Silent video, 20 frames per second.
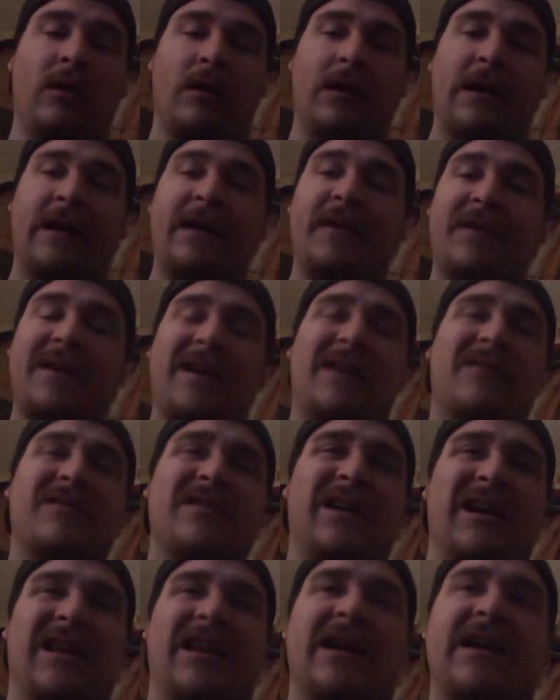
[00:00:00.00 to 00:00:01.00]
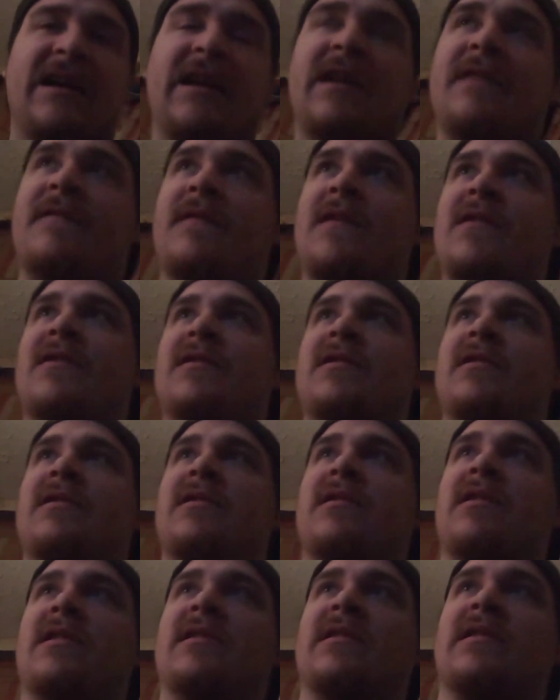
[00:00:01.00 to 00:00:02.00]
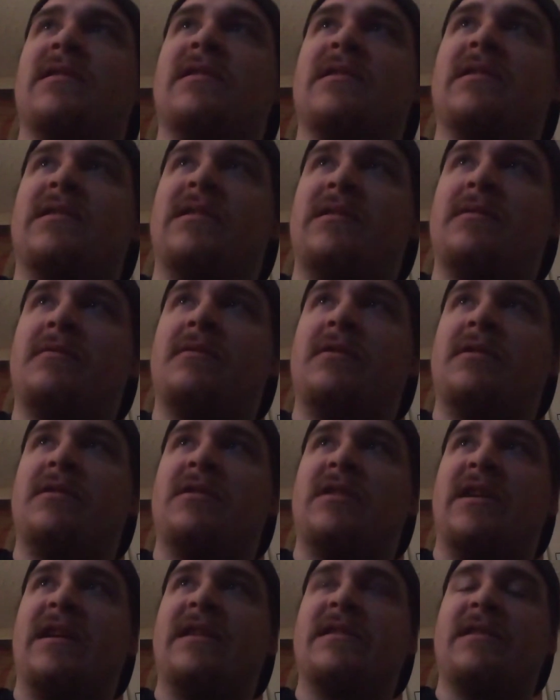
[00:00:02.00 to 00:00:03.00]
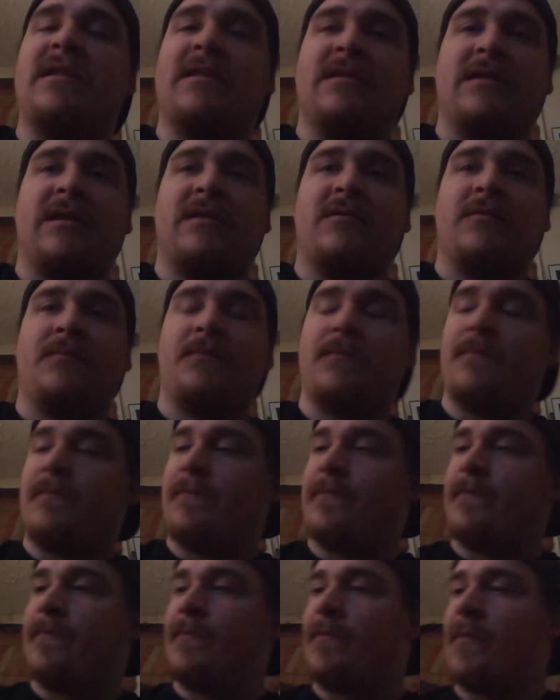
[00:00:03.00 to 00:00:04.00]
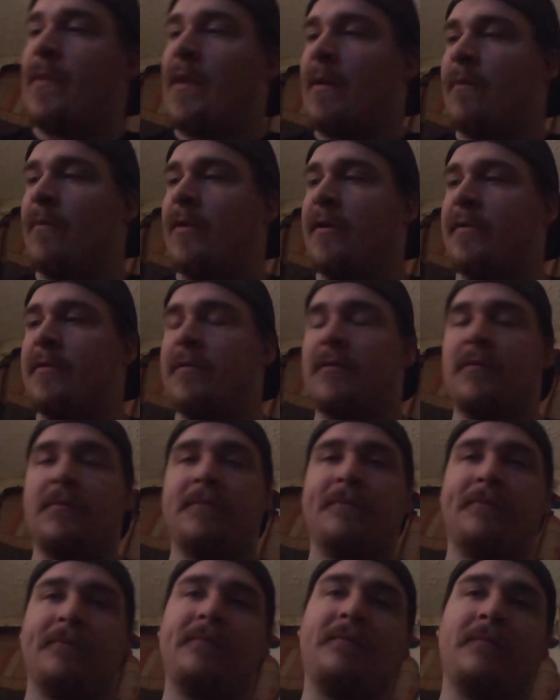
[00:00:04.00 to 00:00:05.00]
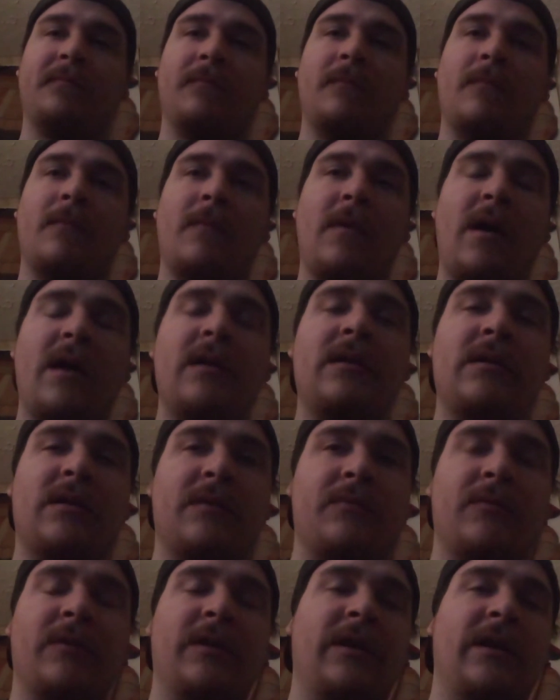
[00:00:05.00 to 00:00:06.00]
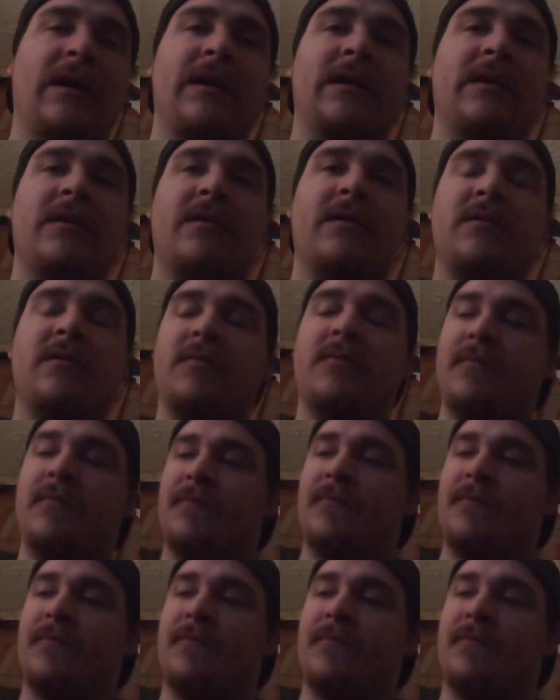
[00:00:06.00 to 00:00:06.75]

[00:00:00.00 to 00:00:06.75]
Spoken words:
I didn't think I was gonna like it at first because it's cheesy as hell, but I ended up really liking it though.